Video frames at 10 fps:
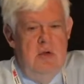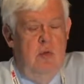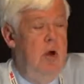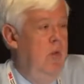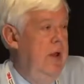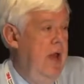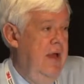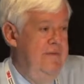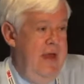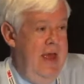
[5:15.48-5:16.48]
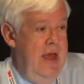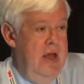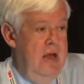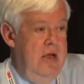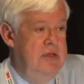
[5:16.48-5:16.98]
What we have
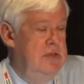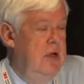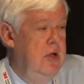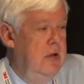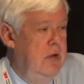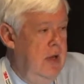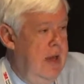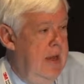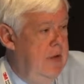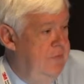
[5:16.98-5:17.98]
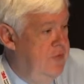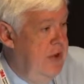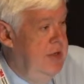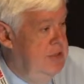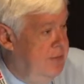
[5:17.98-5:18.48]
had is an utter lack of
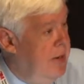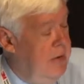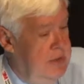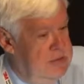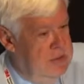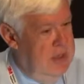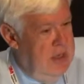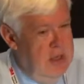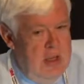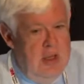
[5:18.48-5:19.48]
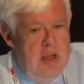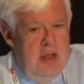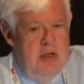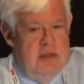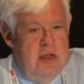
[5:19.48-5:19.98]
transparency
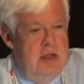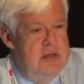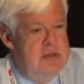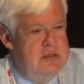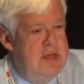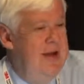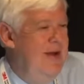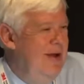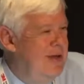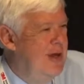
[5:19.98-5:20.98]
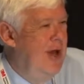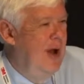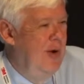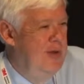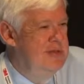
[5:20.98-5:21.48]
in, in setting
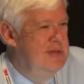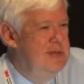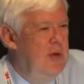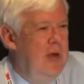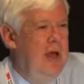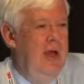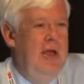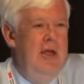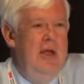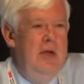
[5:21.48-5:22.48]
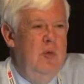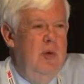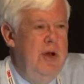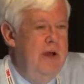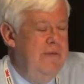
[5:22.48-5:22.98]
tolerances, okay?
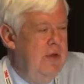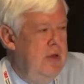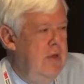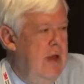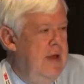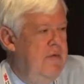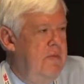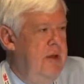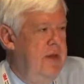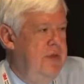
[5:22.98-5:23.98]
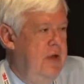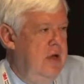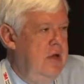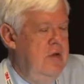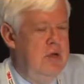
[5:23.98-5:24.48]
whenever you have a method,
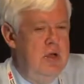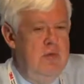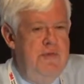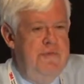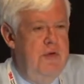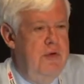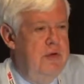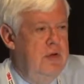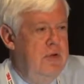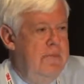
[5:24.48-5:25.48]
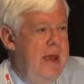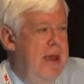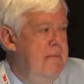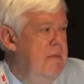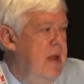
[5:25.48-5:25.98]
and you can refer to the
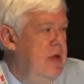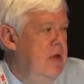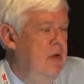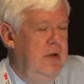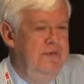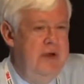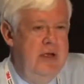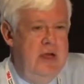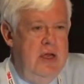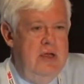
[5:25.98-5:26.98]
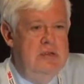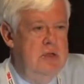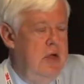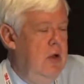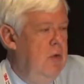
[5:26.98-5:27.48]
BAM manual of decades
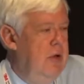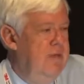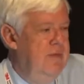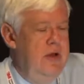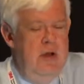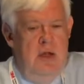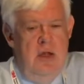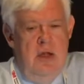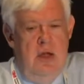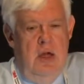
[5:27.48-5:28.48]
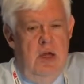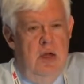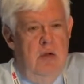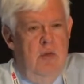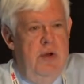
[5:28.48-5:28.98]
ago even,
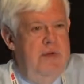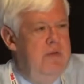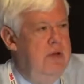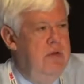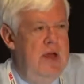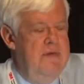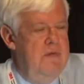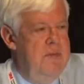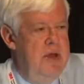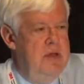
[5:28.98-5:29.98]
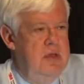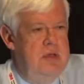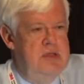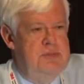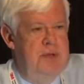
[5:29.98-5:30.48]
uh, whenever you have a method
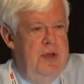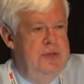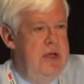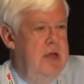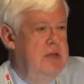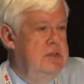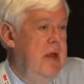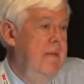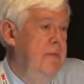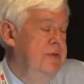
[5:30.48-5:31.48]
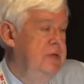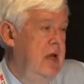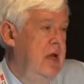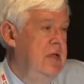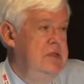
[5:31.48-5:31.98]
that spells out a sample
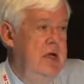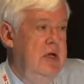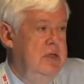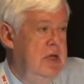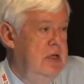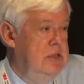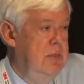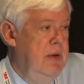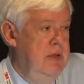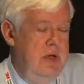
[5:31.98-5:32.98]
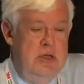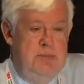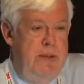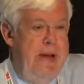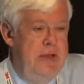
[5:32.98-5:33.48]
size and a test method, it's
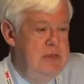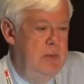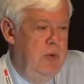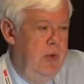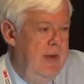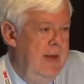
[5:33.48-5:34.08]
possible